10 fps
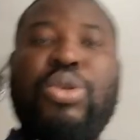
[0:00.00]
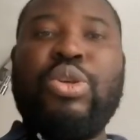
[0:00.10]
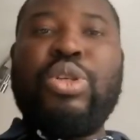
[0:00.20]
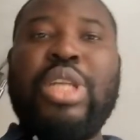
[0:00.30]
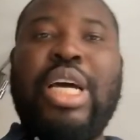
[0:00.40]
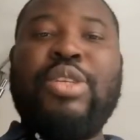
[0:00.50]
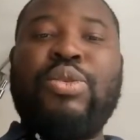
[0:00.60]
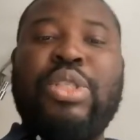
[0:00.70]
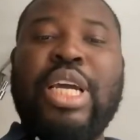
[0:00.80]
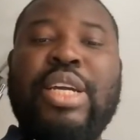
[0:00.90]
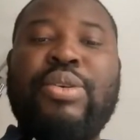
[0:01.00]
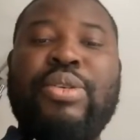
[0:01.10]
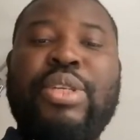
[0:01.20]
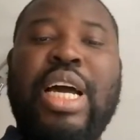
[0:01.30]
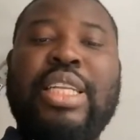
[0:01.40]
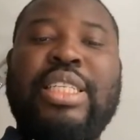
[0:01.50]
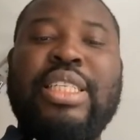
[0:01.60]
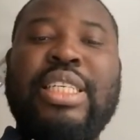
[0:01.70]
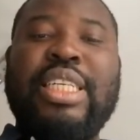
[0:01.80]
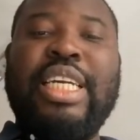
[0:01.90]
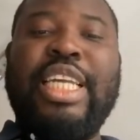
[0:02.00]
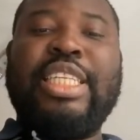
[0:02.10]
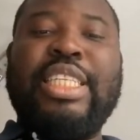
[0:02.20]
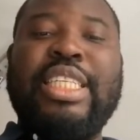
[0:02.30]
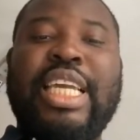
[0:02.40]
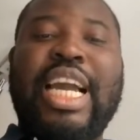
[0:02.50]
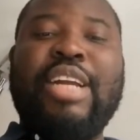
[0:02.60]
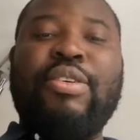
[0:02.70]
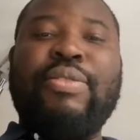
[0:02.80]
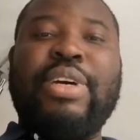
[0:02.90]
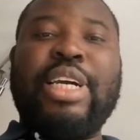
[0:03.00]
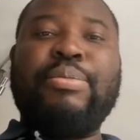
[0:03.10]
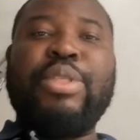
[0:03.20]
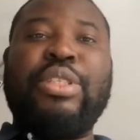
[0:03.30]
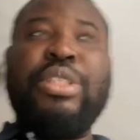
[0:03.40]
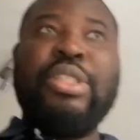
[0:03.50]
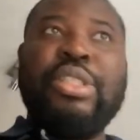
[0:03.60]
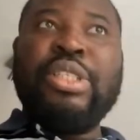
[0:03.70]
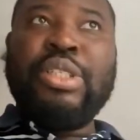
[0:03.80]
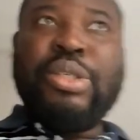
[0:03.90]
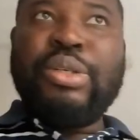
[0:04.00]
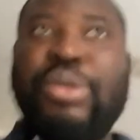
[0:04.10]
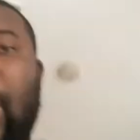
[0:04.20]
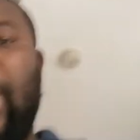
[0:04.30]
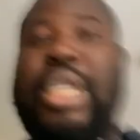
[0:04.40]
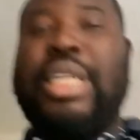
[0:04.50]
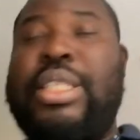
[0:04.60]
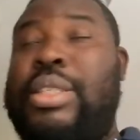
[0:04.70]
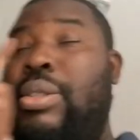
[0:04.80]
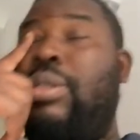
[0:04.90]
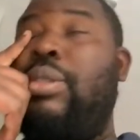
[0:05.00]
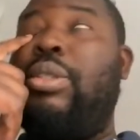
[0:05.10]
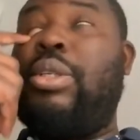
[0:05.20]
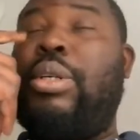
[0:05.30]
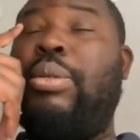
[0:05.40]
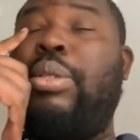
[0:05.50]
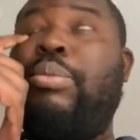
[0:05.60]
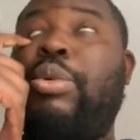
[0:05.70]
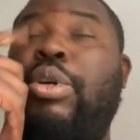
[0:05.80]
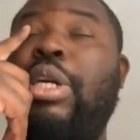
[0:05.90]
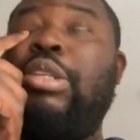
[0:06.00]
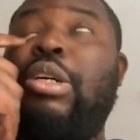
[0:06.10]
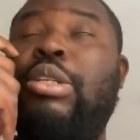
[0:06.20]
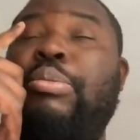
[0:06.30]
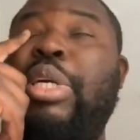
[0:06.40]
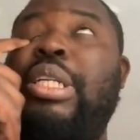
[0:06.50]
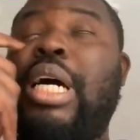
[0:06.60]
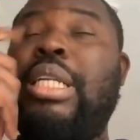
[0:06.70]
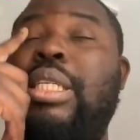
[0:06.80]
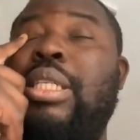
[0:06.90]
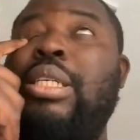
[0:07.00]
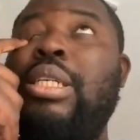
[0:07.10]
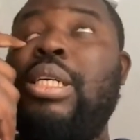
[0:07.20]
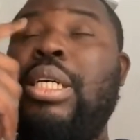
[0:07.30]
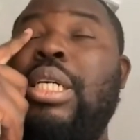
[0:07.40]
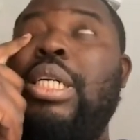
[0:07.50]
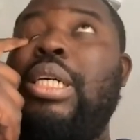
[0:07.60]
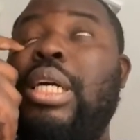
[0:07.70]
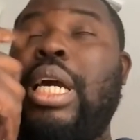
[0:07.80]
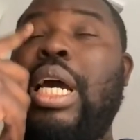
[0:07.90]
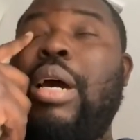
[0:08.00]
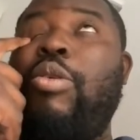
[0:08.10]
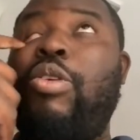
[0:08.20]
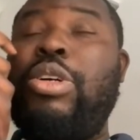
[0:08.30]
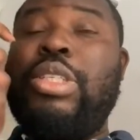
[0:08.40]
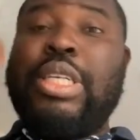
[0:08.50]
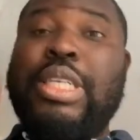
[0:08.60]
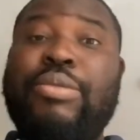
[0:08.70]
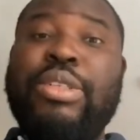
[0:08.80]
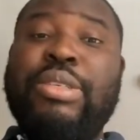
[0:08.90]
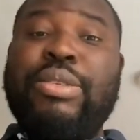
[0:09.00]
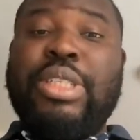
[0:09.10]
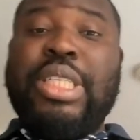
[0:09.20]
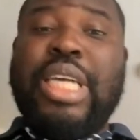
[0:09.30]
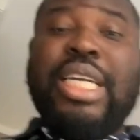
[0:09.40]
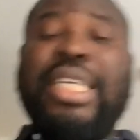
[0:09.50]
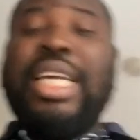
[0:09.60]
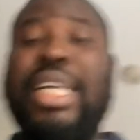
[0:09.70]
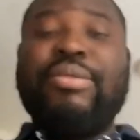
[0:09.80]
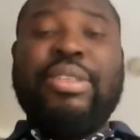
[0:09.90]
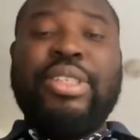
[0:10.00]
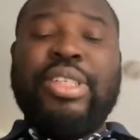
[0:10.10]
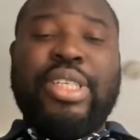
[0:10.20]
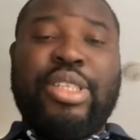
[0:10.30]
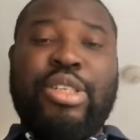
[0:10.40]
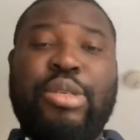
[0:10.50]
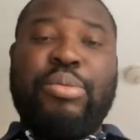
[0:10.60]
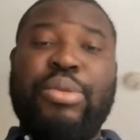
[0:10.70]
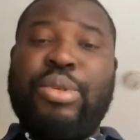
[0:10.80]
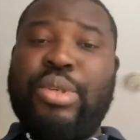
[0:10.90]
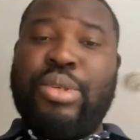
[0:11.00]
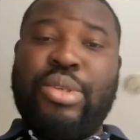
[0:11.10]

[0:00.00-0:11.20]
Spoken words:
that's to tell you that it's a kind of helps you in getting jobs, but it doesn't mean that once they give you the visa, they are giving you a job. No,